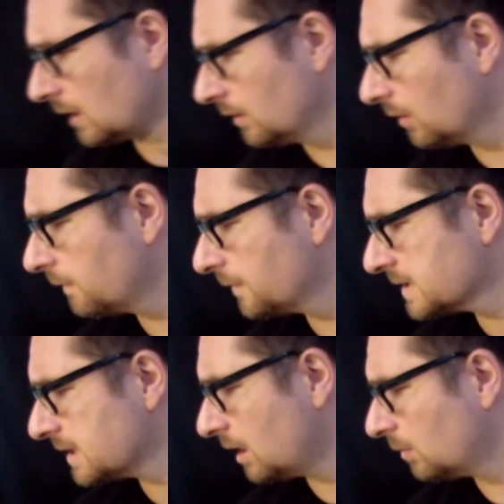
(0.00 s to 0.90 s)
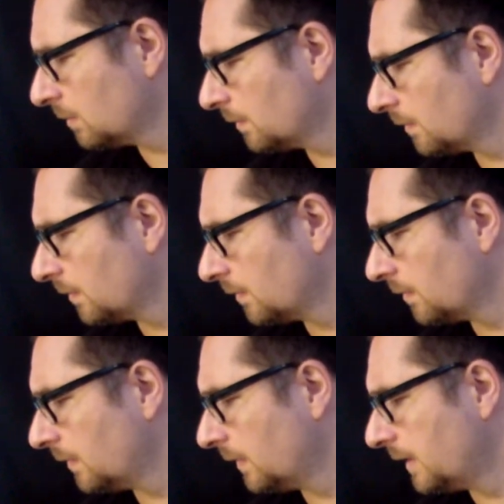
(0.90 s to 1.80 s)
Now the first album
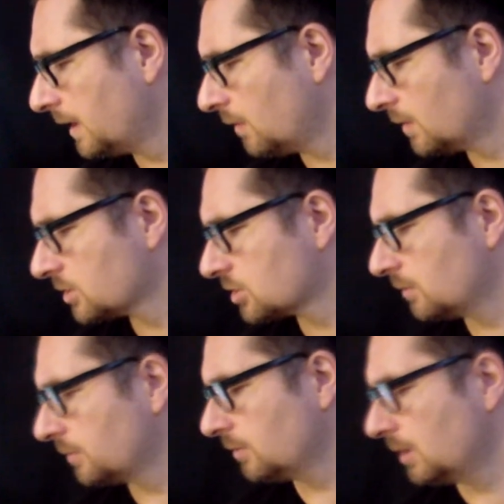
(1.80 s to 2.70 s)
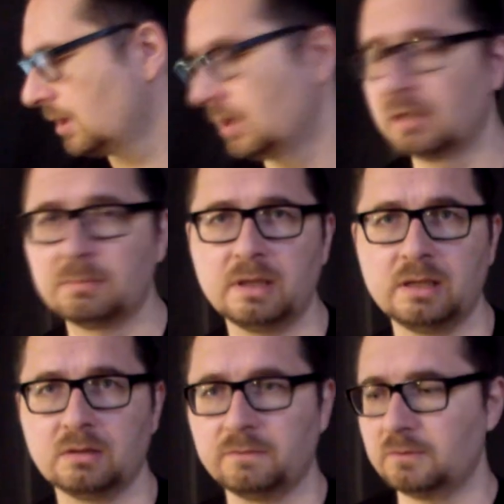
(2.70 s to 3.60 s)
that I want to show you, and
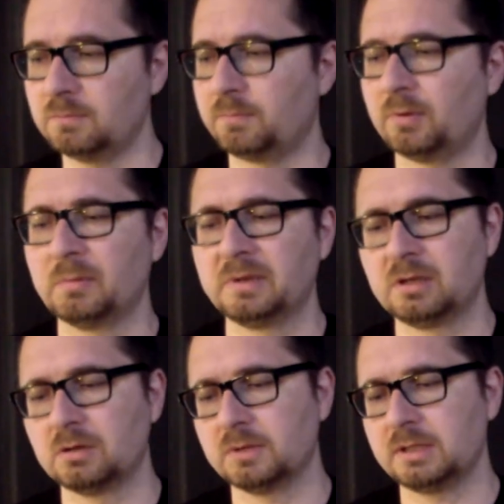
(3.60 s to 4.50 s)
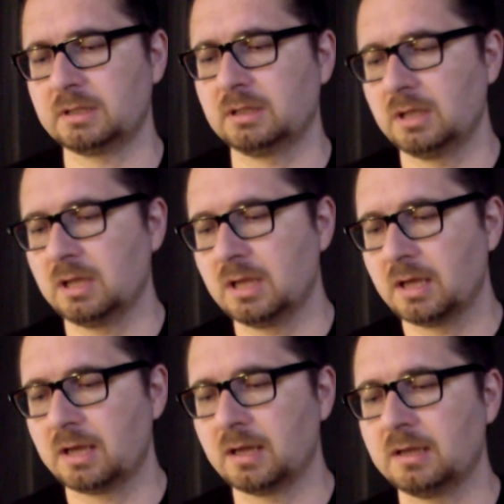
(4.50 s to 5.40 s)
many of you probably know it,
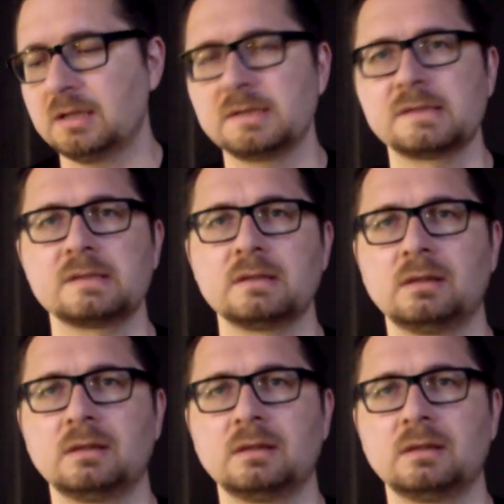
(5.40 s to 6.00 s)
is